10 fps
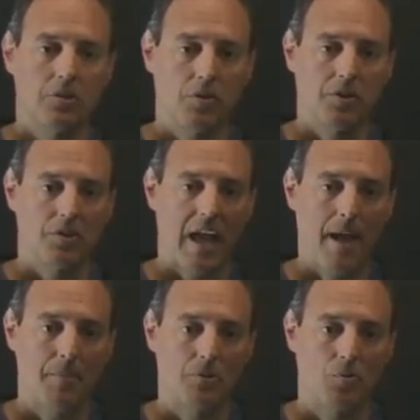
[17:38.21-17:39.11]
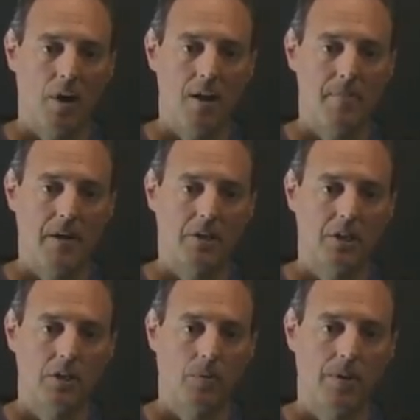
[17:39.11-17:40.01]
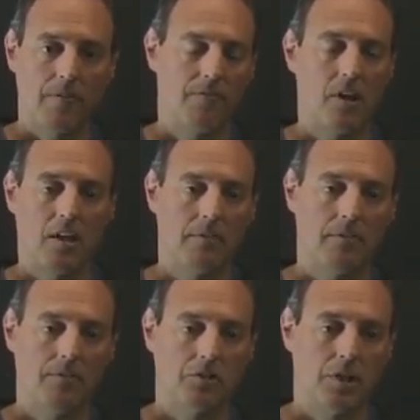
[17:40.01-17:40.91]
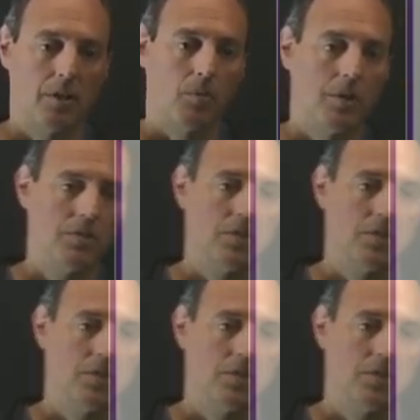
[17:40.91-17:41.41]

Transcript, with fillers: So that happens right about here where they fall off of each other, whereas